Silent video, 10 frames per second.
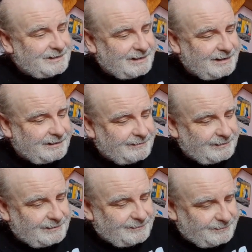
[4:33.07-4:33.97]
Yeah.
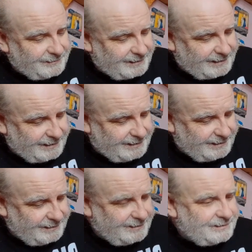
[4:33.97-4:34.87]

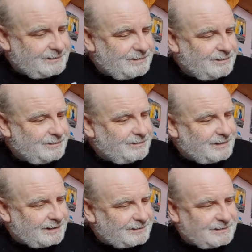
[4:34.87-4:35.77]
So
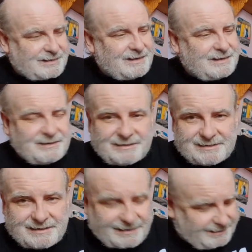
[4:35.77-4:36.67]
that's the
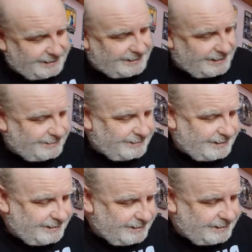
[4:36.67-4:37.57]
second
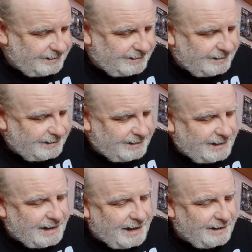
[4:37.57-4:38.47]
series.
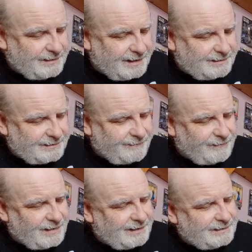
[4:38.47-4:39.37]
And then the
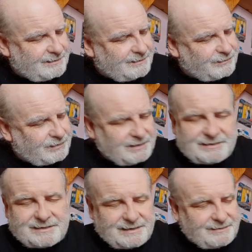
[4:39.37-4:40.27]
final third
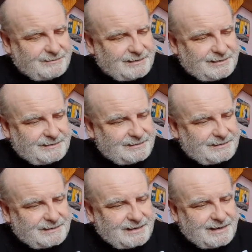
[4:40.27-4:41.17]

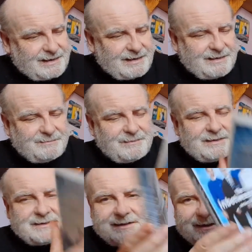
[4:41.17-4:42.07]
series
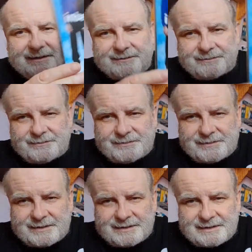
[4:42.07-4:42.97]
is here.
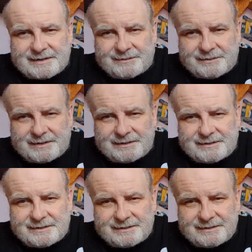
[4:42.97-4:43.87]
There we are.